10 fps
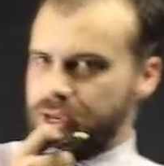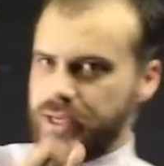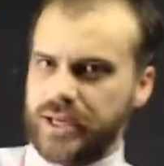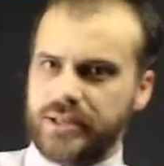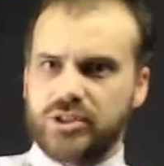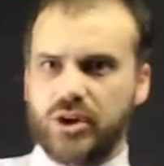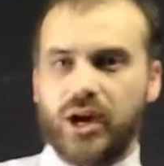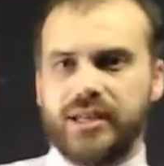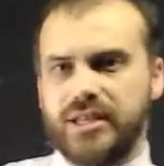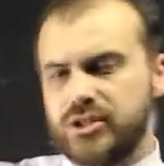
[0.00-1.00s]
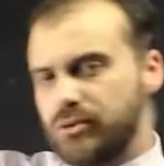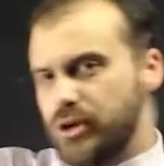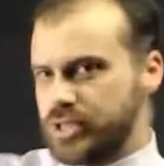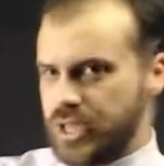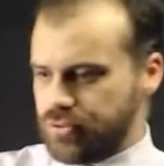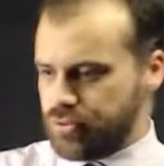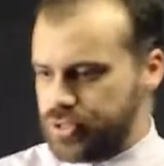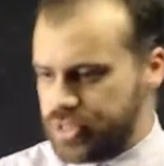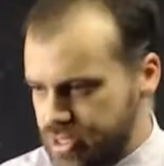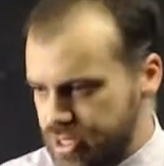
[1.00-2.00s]
Okay, so I need to rotate through
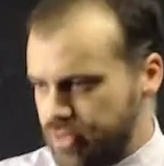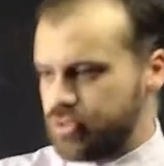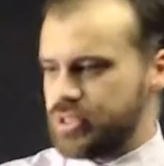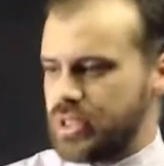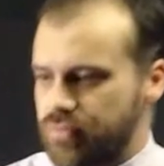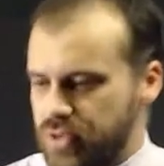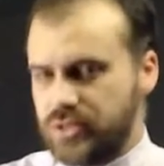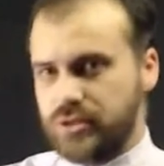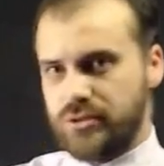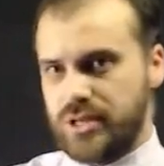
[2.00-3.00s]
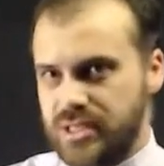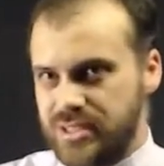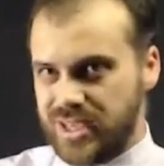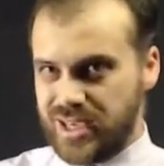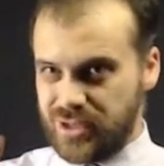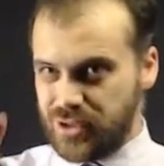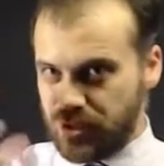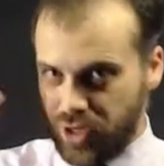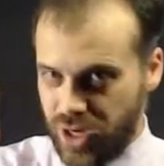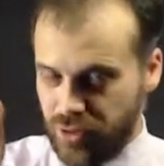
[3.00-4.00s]
six hundred seventy degrees in
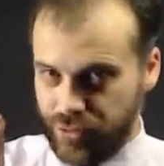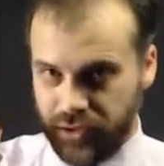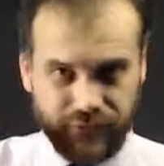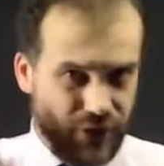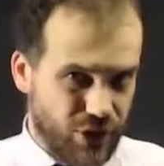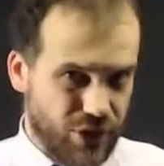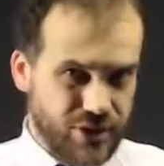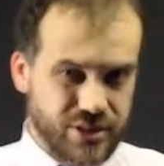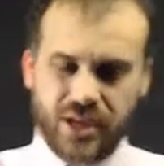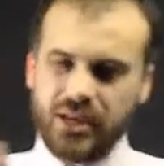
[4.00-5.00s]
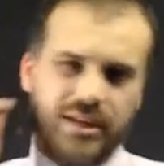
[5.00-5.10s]
uh, reverse.